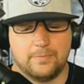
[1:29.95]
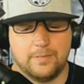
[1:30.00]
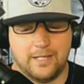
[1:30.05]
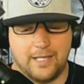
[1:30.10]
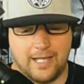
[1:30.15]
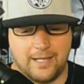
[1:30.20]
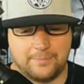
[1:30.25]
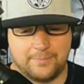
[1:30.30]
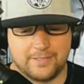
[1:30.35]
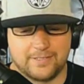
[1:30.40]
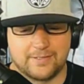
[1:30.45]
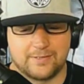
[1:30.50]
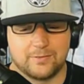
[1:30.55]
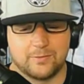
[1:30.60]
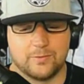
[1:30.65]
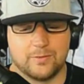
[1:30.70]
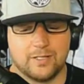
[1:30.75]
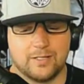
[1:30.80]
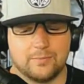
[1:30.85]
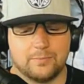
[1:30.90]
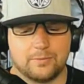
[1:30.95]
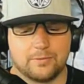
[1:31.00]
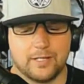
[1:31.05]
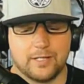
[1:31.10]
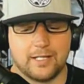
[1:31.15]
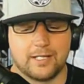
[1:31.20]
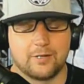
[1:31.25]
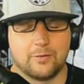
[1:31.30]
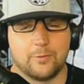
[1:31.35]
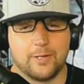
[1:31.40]
Happened to
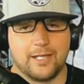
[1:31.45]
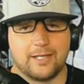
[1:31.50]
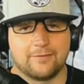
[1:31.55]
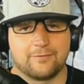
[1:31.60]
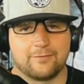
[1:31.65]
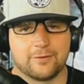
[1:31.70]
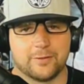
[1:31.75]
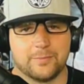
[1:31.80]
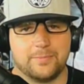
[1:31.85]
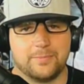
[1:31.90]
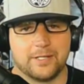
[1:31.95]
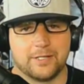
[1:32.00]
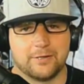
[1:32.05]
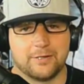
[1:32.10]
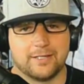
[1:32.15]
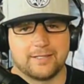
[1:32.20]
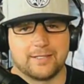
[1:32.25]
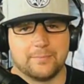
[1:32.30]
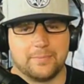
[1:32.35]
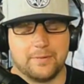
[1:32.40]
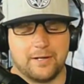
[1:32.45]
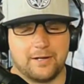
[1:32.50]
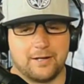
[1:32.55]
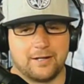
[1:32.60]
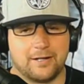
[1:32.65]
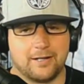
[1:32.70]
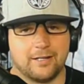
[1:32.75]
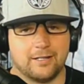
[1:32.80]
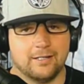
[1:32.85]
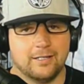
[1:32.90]
break away for a beer at the
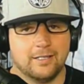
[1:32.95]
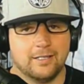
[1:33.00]
bar.